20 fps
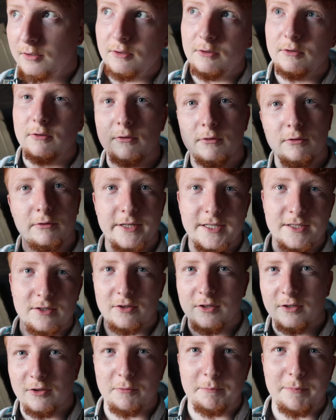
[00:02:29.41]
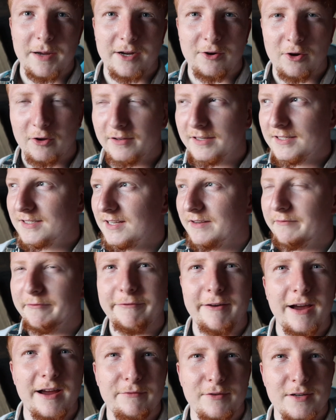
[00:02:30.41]
oh he's gonna look back on this in
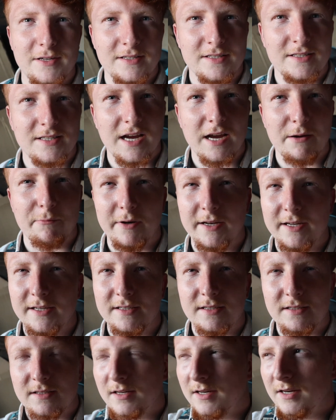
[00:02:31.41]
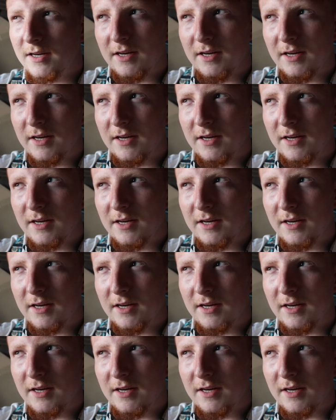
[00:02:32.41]
five years time when he's